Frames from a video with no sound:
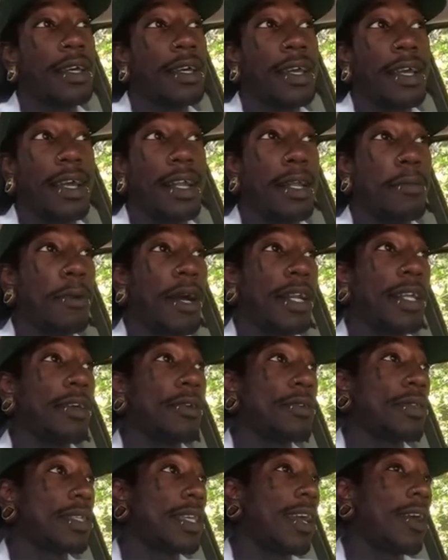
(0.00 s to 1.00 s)
anybody
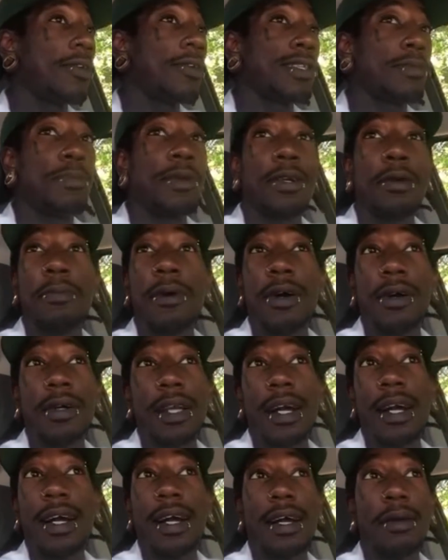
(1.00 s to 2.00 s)
else scared to speak about
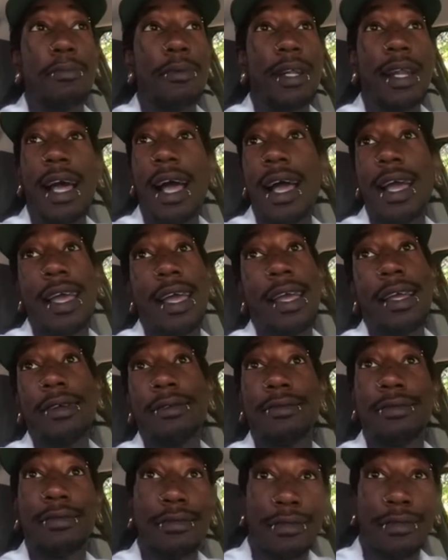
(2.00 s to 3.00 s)
God, but I ain't,
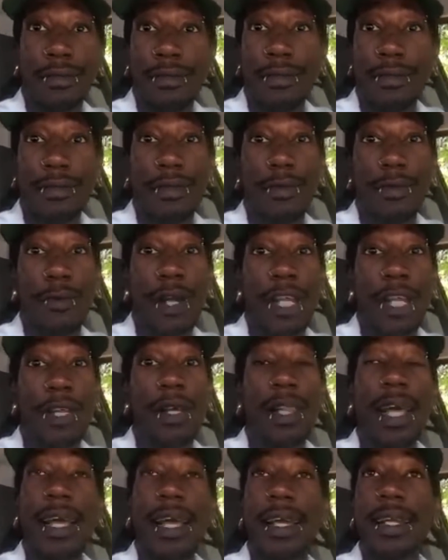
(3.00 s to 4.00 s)
whether you
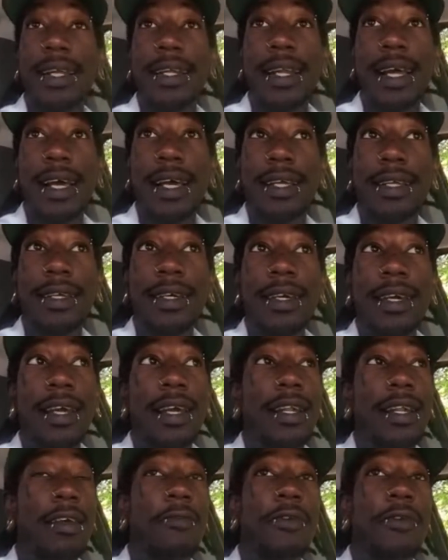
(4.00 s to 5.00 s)
like it or not.
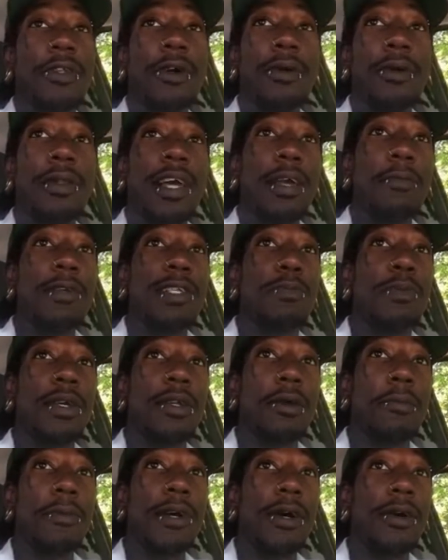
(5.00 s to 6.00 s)
And if you don't like me
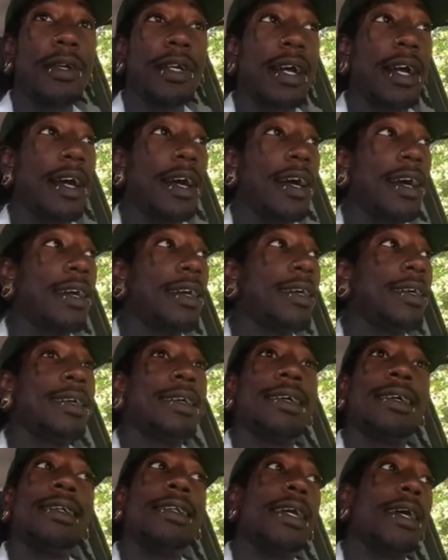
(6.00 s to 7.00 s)
speaking about God,
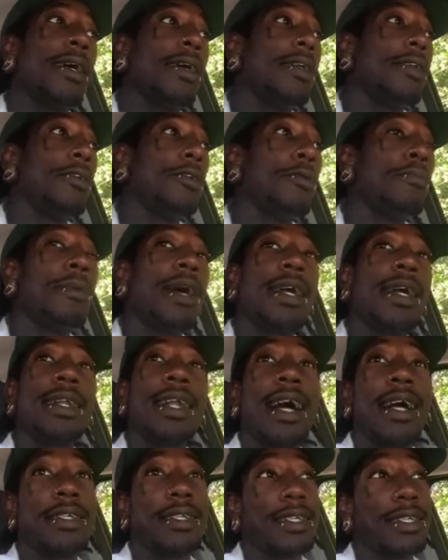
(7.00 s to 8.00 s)
then you might
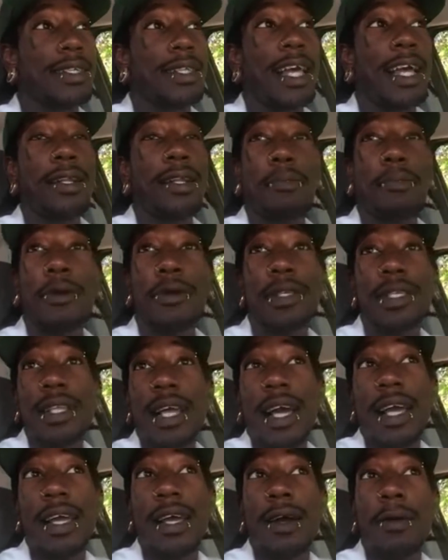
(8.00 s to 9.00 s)
not just like the person
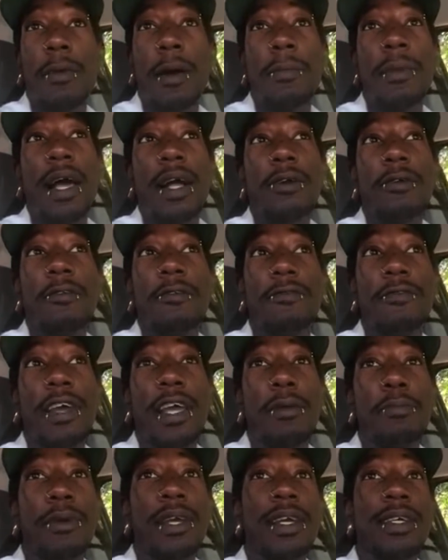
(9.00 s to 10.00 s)
I am. I'm not going to
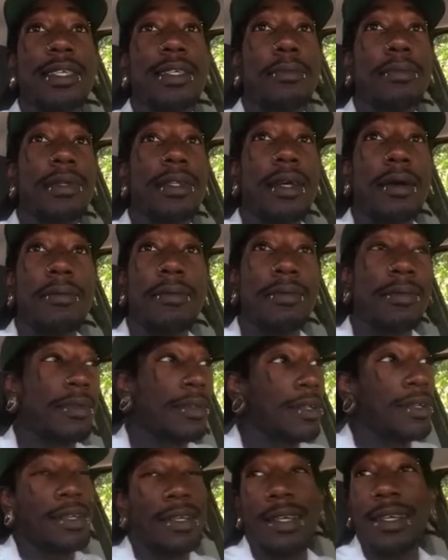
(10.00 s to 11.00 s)
fake being something I'm,
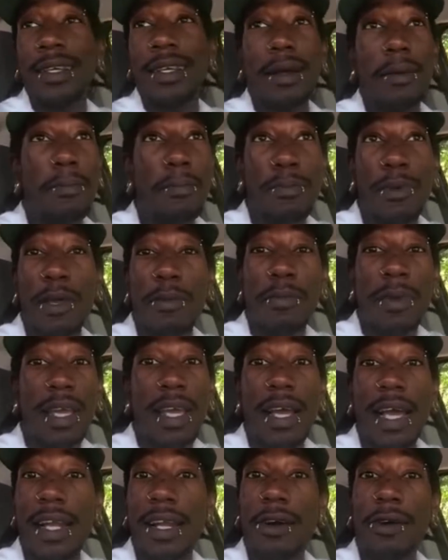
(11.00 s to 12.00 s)
I'm going to be
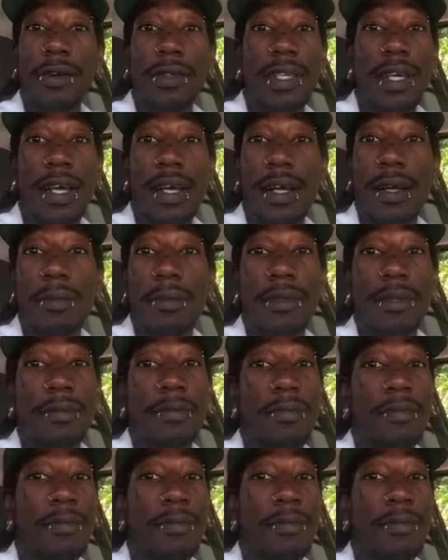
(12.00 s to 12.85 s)
me at all times